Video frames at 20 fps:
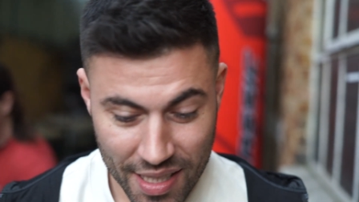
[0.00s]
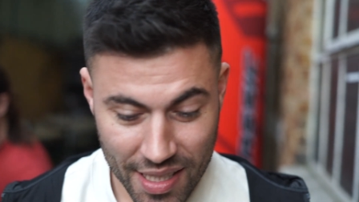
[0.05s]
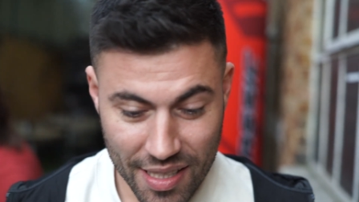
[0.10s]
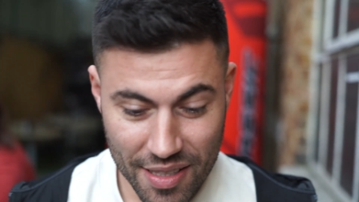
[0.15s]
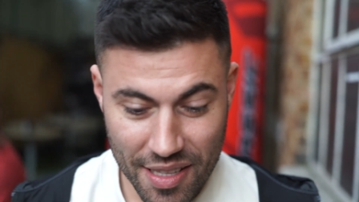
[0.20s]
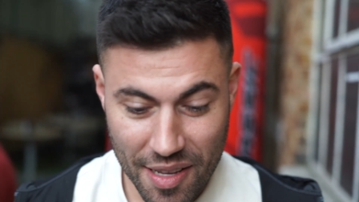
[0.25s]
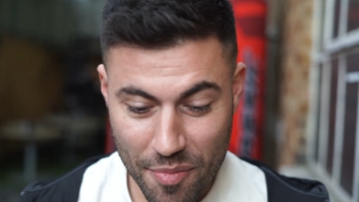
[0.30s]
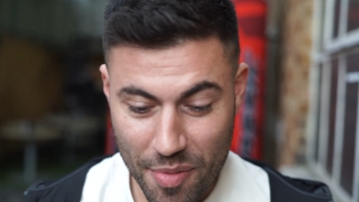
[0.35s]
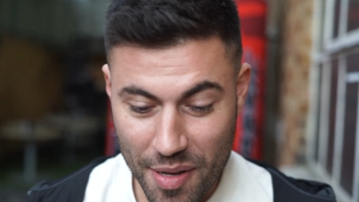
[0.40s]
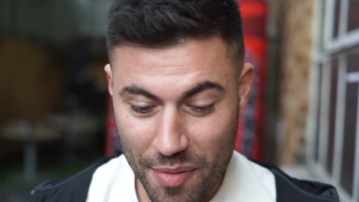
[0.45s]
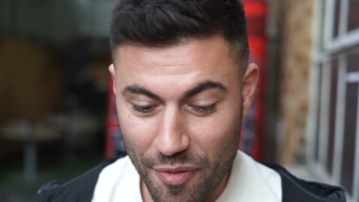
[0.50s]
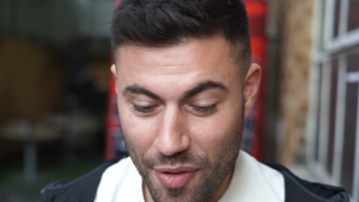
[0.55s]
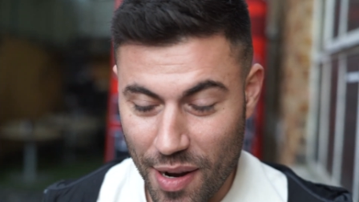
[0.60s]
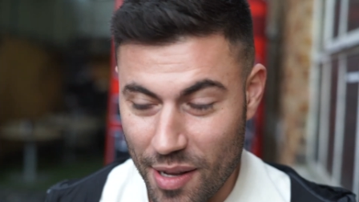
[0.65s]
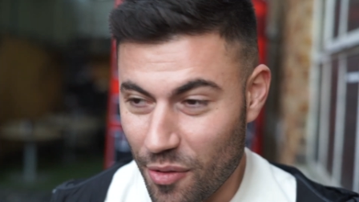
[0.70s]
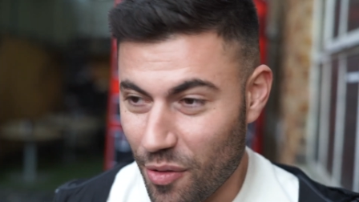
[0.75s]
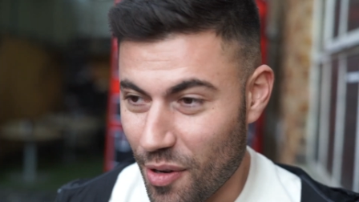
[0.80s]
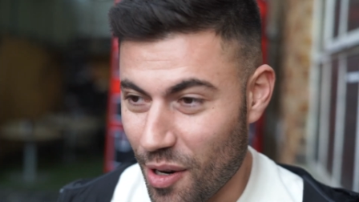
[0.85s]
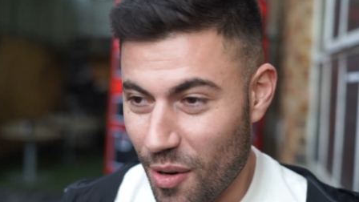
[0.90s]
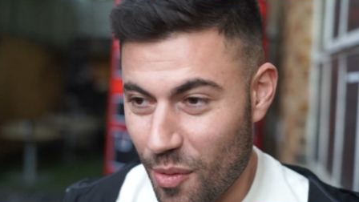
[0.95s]
They've been
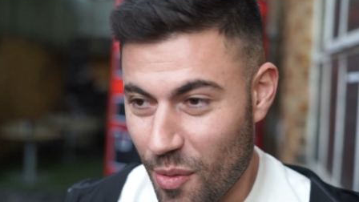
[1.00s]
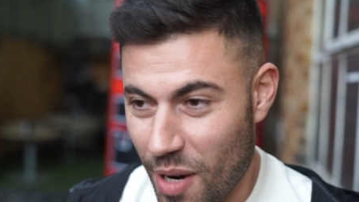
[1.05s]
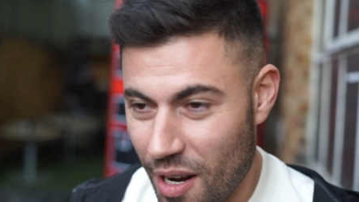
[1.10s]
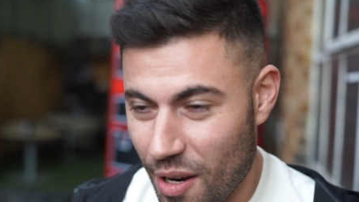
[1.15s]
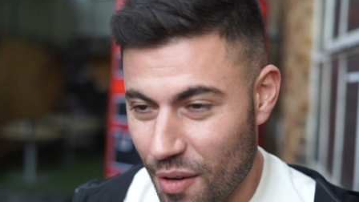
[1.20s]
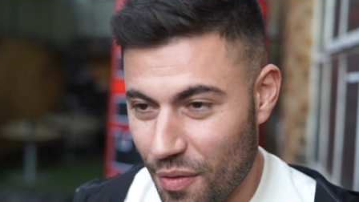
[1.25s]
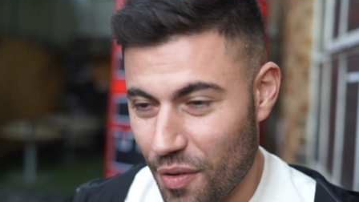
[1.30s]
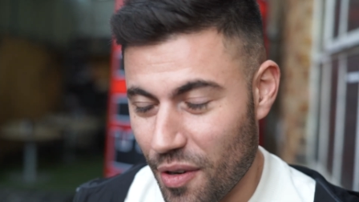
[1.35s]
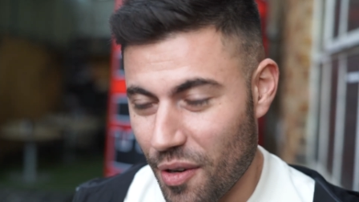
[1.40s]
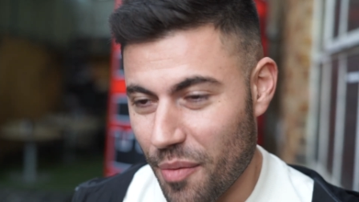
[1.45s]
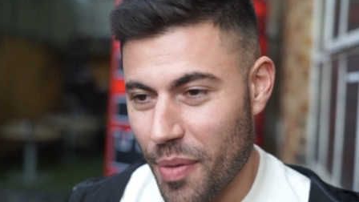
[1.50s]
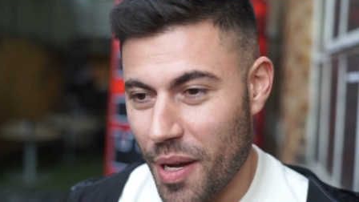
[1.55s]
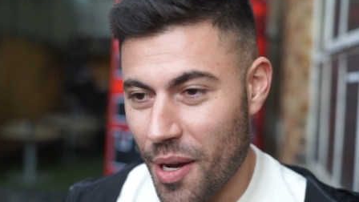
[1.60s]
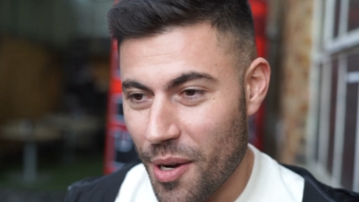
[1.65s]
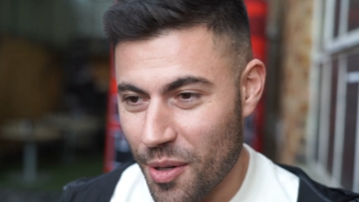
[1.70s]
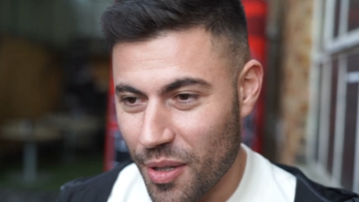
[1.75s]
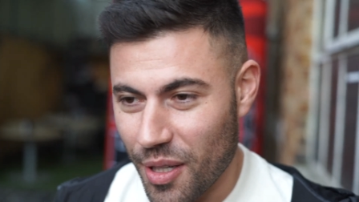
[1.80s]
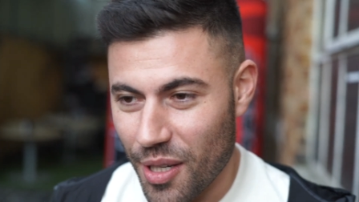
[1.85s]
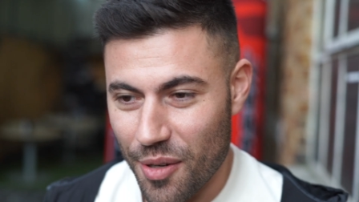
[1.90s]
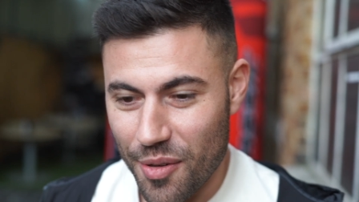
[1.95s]
friends for a while through
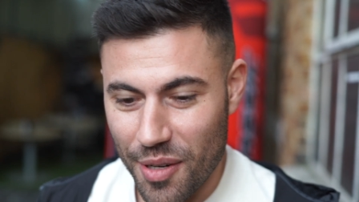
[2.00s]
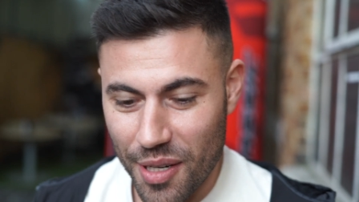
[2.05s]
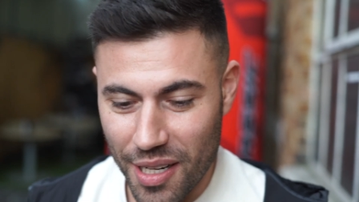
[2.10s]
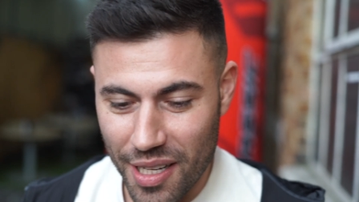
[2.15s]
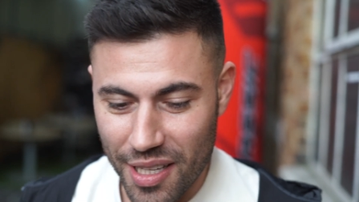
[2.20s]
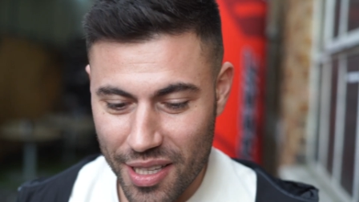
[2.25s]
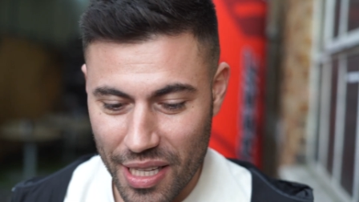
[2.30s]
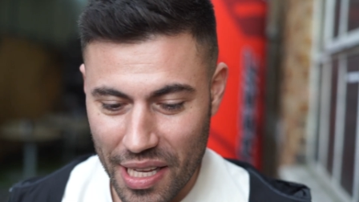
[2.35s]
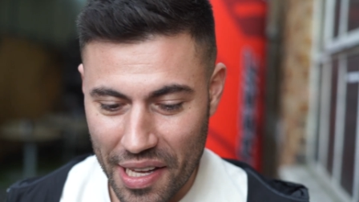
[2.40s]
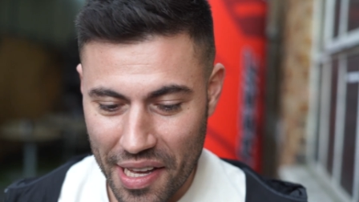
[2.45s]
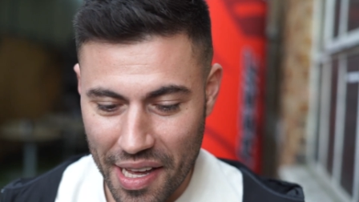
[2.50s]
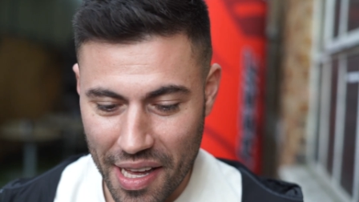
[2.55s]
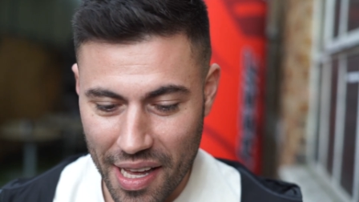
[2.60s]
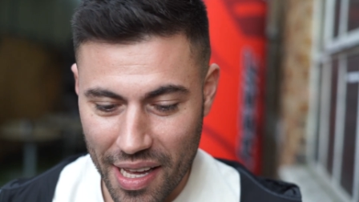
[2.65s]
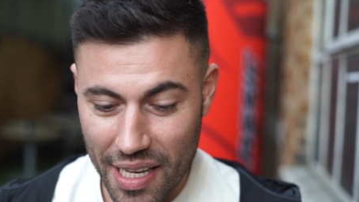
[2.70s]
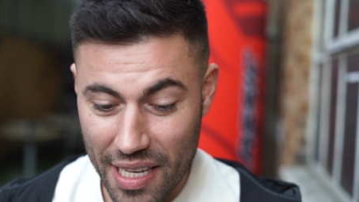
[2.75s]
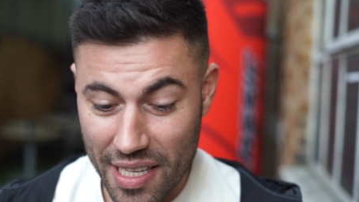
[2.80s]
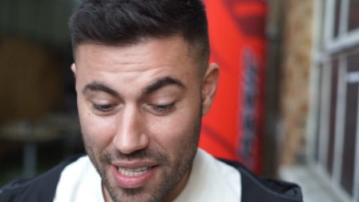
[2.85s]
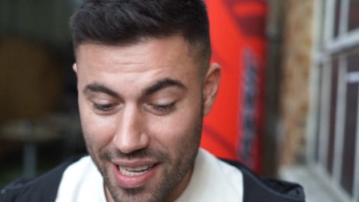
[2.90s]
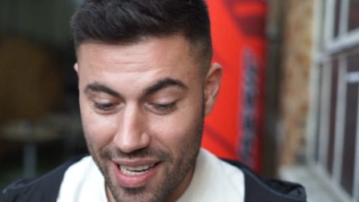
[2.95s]
poker, and it's
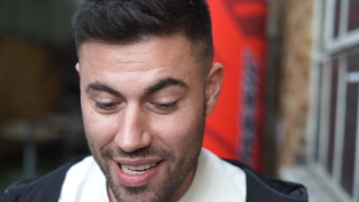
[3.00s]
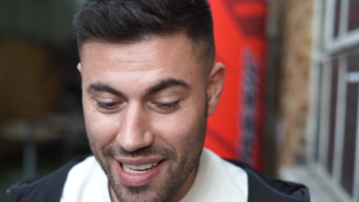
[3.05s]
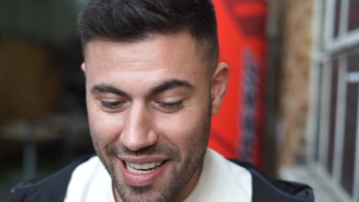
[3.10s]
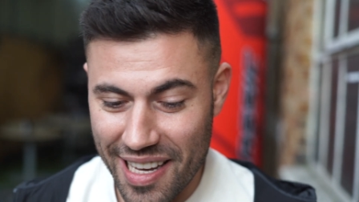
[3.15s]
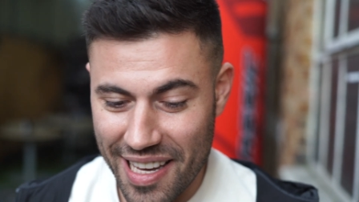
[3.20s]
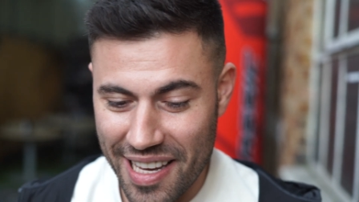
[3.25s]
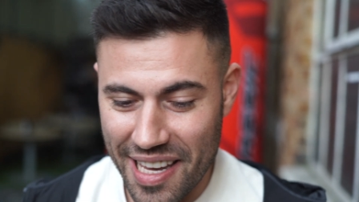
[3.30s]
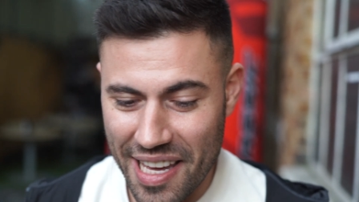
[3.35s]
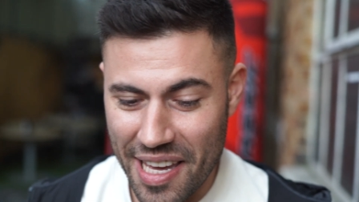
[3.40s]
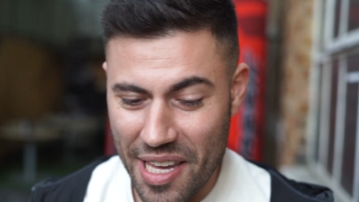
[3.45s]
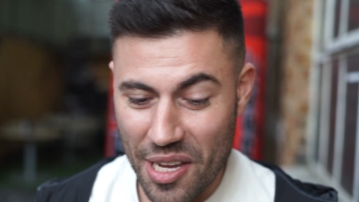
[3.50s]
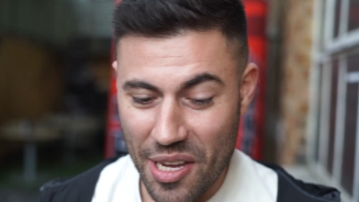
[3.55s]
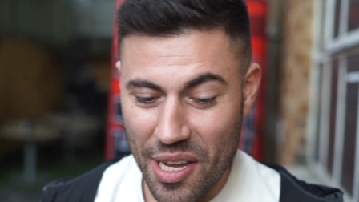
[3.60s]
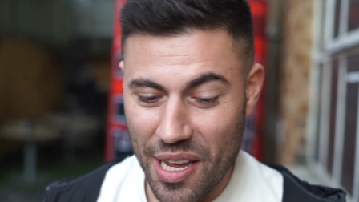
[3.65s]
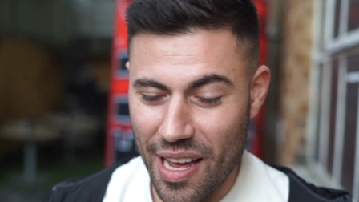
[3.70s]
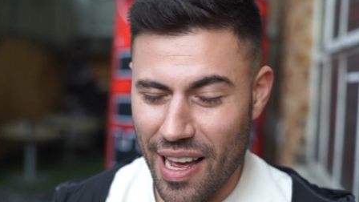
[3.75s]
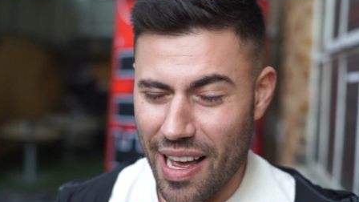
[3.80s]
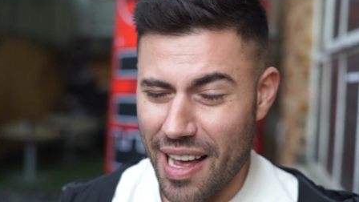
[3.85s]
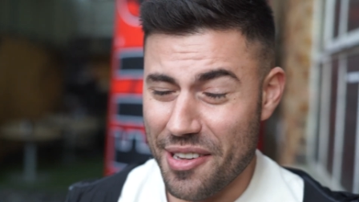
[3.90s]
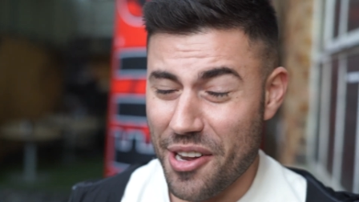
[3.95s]

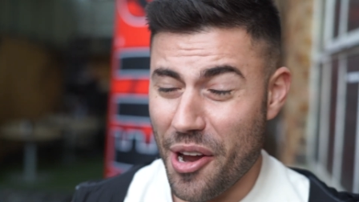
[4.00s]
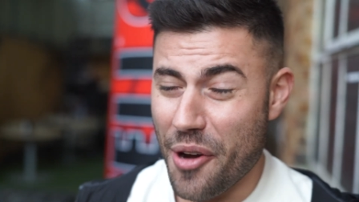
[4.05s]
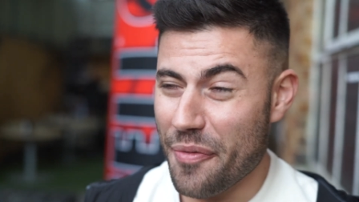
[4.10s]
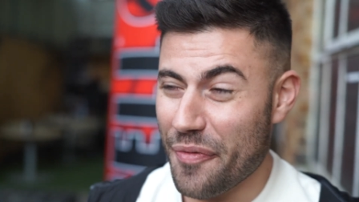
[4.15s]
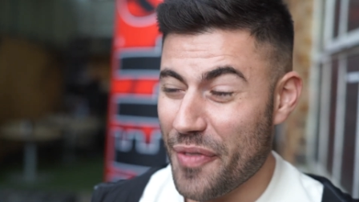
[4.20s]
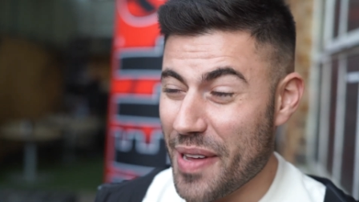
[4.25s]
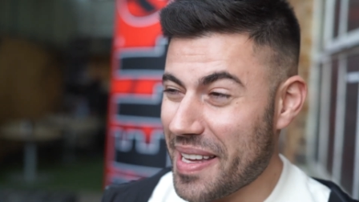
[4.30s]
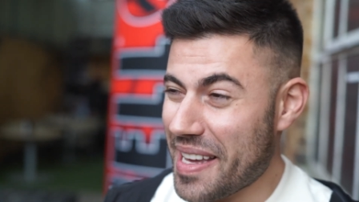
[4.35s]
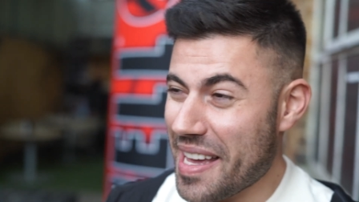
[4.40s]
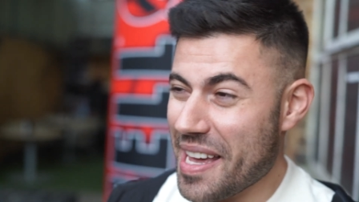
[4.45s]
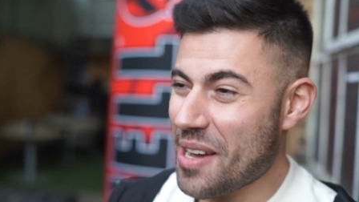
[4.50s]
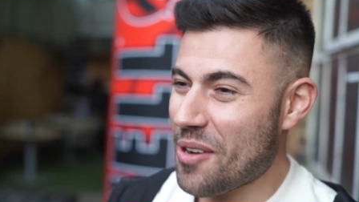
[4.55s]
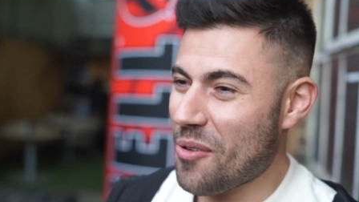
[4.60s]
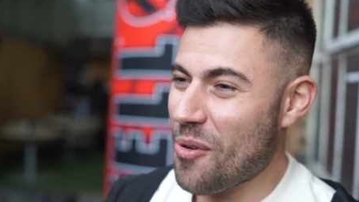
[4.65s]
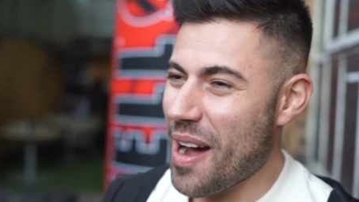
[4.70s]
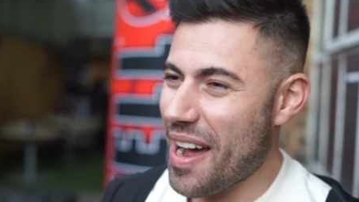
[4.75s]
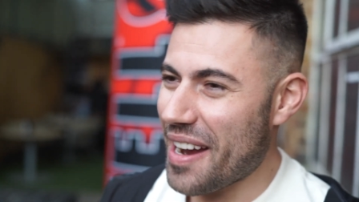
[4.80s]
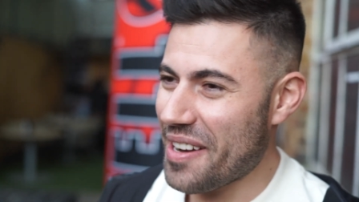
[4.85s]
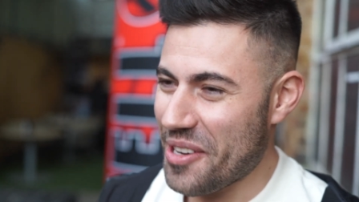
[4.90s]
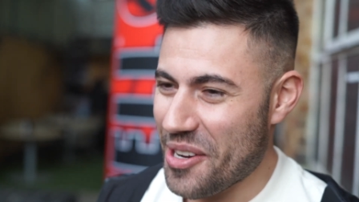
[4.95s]
I don't think he
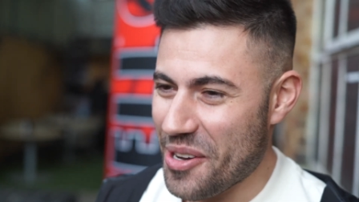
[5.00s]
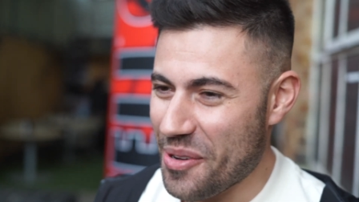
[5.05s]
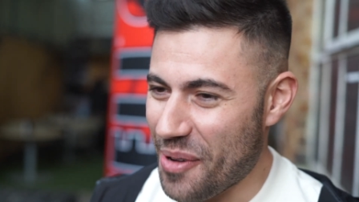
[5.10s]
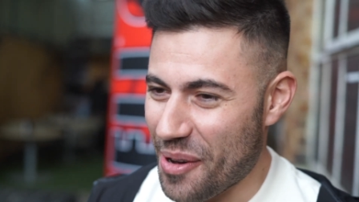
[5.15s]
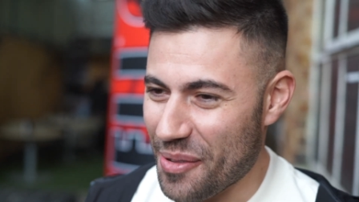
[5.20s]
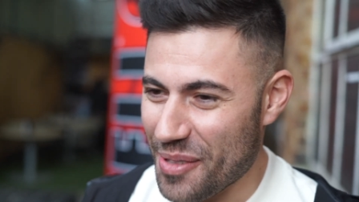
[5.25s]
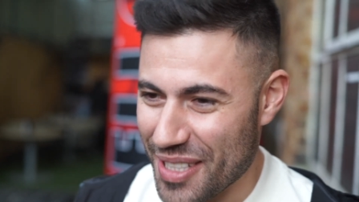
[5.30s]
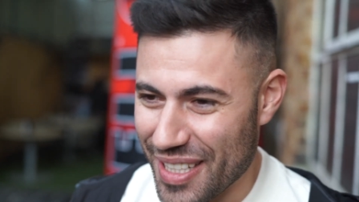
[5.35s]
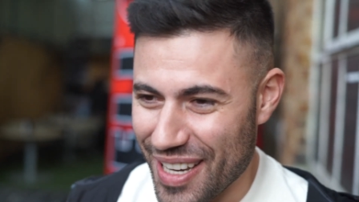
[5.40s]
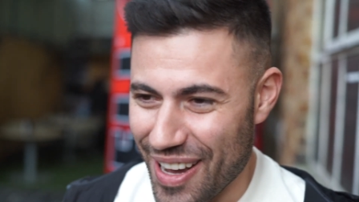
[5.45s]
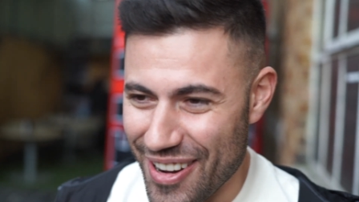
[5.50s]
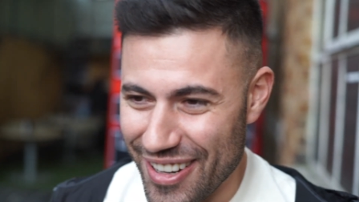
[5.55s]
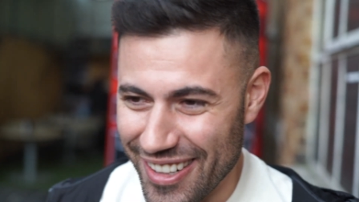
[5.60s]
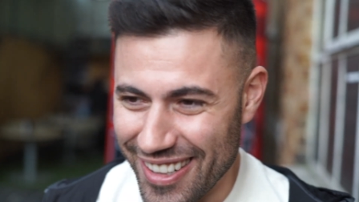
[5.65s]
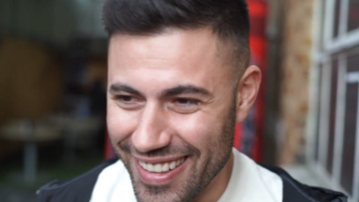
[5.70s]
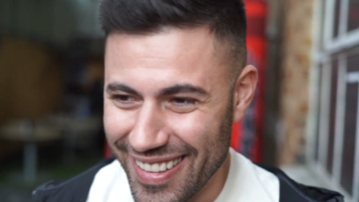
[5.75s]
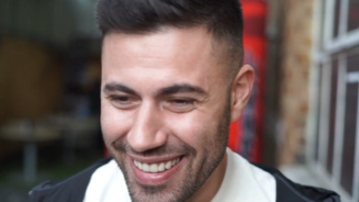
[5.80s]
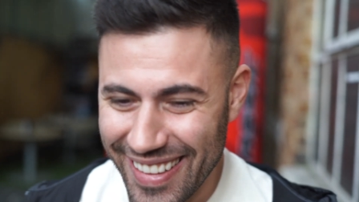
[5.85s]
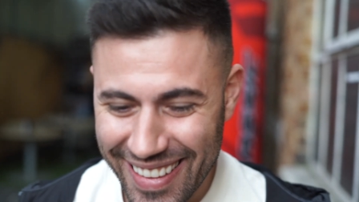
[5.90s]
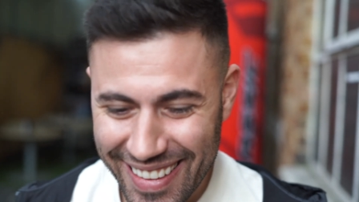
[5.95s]
quite knew what was going
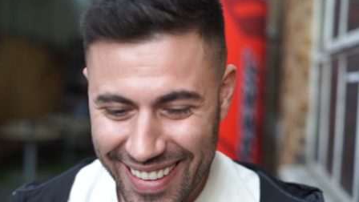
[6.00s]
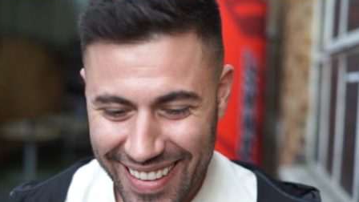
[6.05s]
on,